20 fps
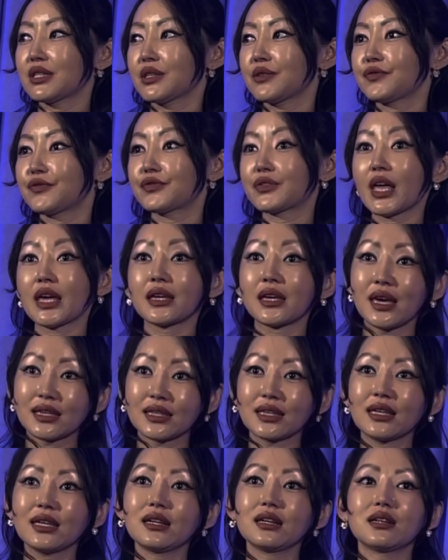if they
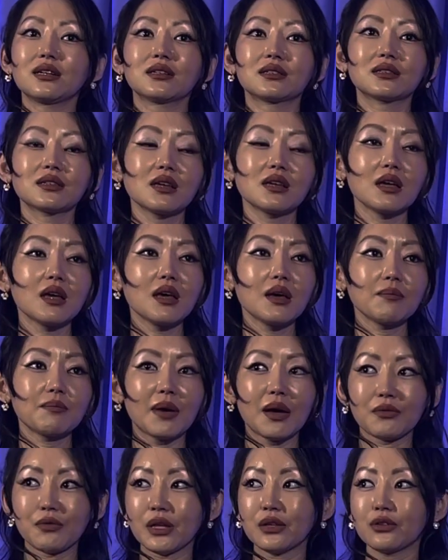get killed.
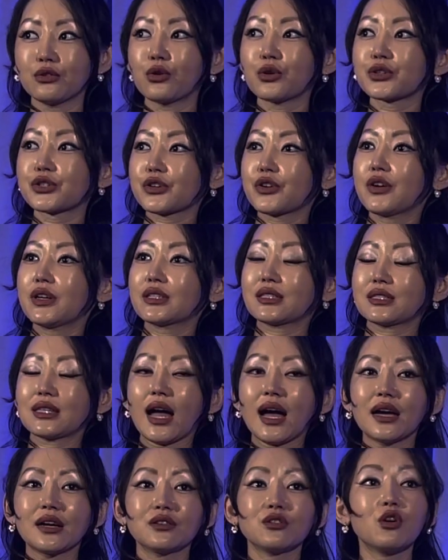But when North Koreans
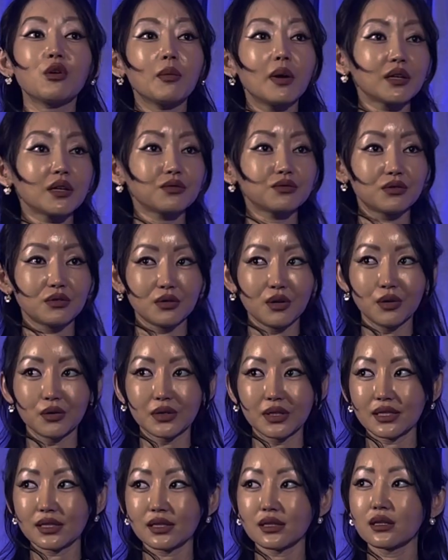die, nobody would
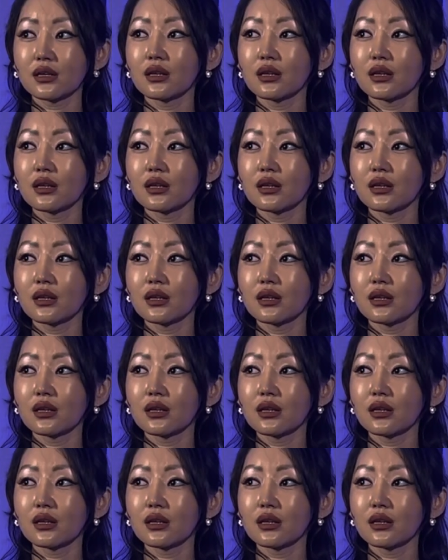notice.